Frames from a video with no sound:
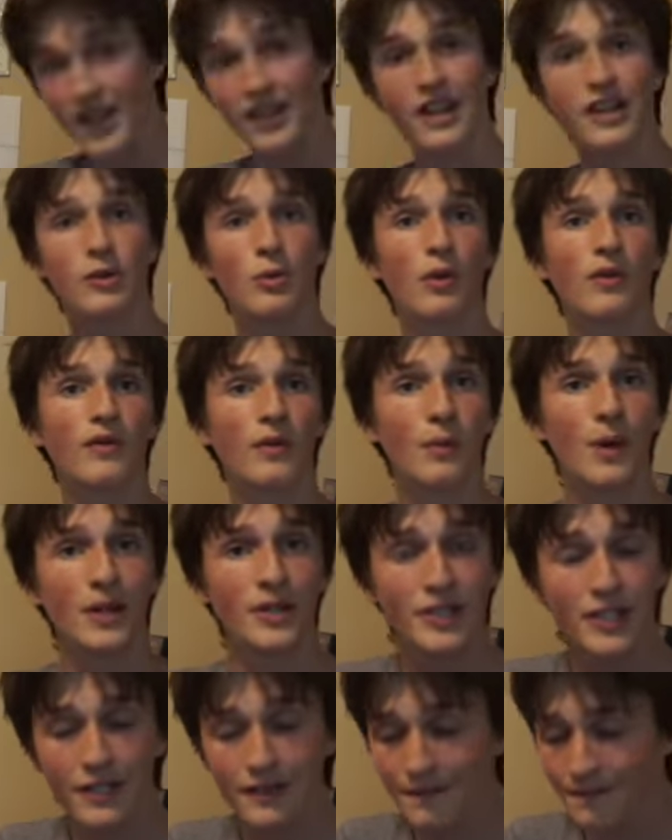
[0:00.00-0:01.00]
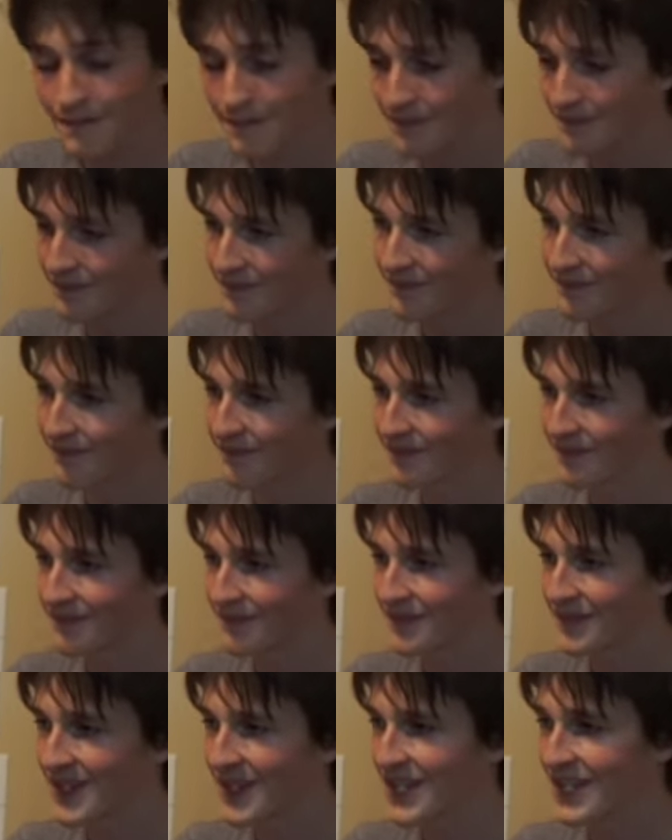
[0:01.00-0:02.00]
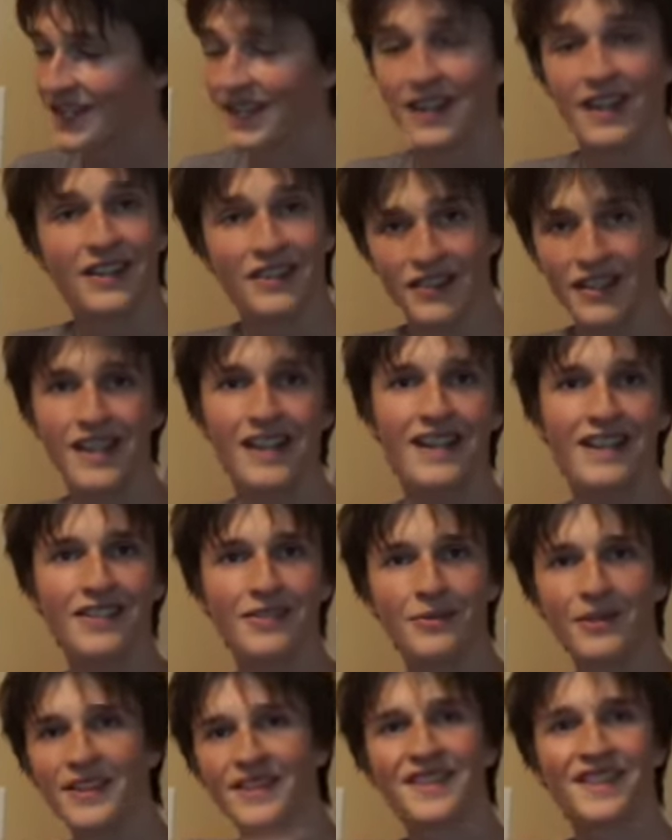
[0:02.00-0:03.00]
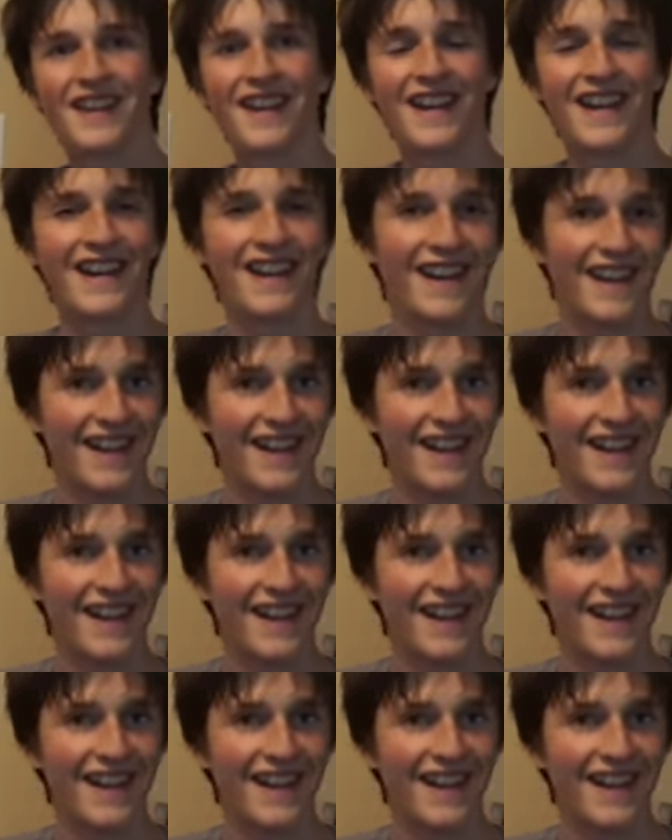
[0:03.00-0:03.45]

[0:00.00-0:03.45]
Thank you all for watching, and see you next Wednesday.